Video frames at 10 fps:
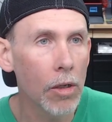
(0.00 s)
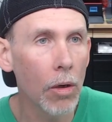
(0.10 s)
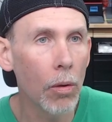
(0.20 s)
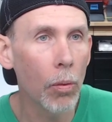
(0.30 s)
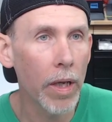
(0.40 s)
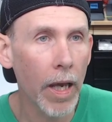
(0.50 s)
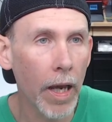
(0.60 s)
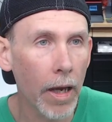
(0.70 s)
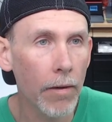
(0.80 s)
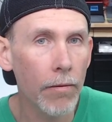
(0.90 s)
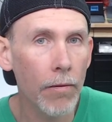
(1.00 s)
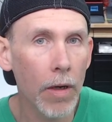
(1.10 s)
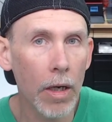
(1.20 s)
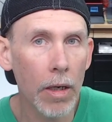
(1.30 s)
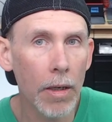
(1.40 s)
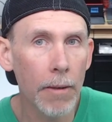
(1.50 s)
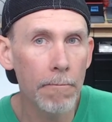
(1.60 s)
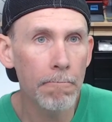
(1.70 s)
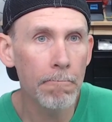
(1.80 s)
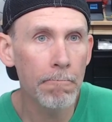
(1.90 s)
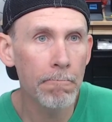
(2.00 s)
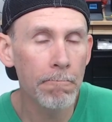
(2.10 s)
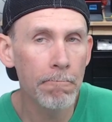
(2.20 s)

So we have. Um,